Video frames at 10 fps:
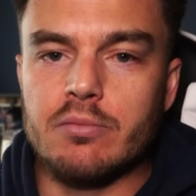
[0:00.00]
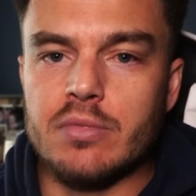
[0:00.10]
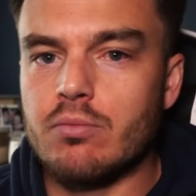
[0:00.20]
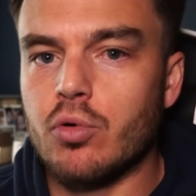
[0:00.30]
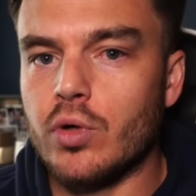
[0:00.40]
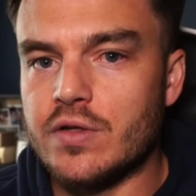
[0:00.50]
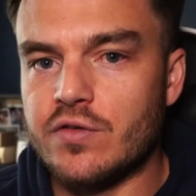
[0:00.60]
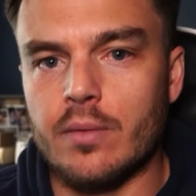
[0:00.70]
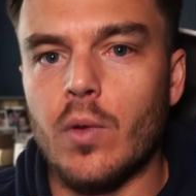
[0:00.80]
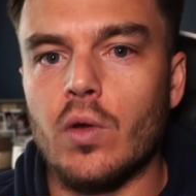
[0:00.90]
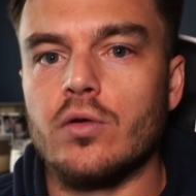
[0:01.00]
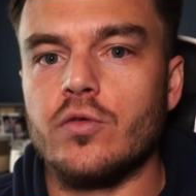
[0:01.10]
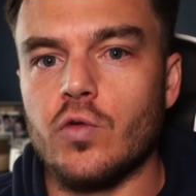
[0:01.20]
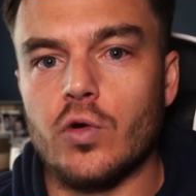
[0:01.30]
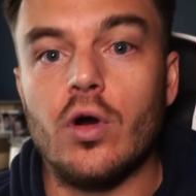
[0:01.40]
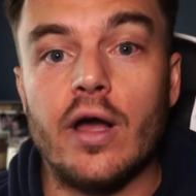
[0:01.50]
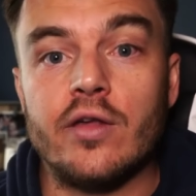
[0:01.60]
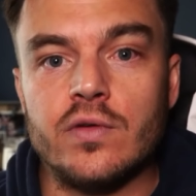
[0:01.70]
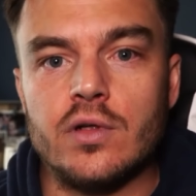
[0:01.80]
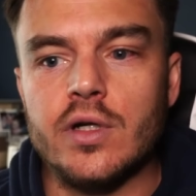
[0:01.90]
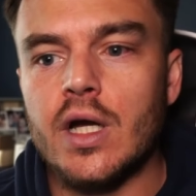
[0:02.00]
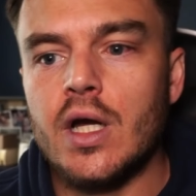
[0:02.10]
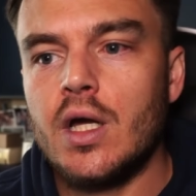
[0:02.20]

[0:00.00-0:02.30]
be pretty similar to the CrossFitter.